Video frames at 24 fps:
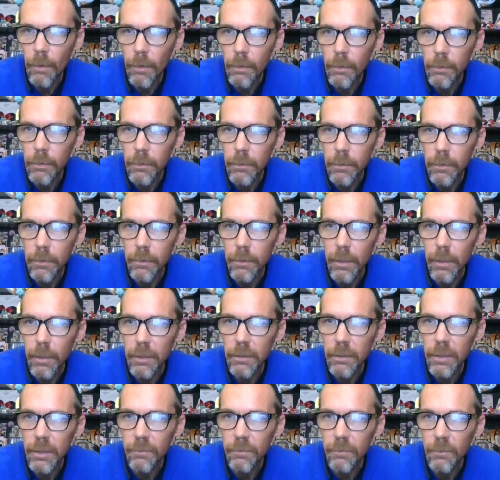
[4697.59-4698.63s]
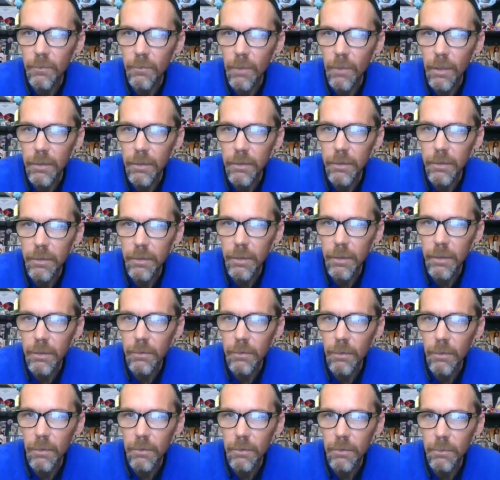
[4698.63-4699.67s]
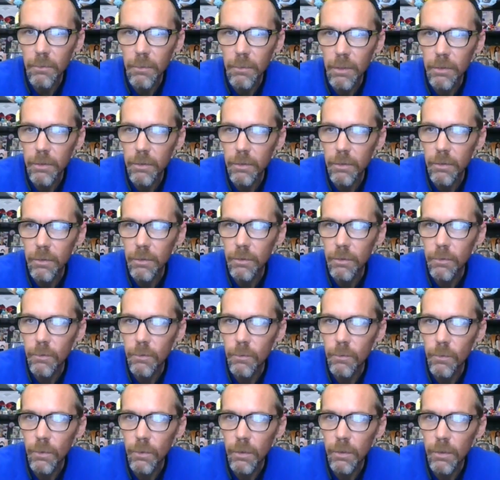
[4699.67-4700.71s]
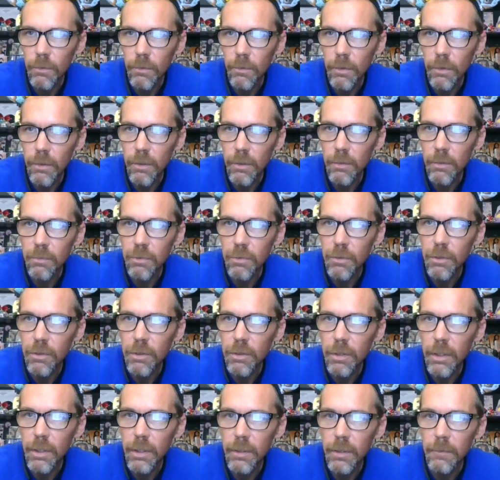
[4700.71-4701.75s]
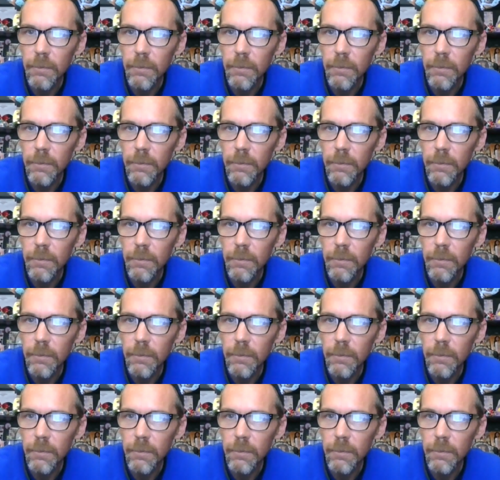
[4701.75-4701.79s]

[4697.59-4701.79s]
Still got 7 watching. Thank you all so much. Really, really appreciate it.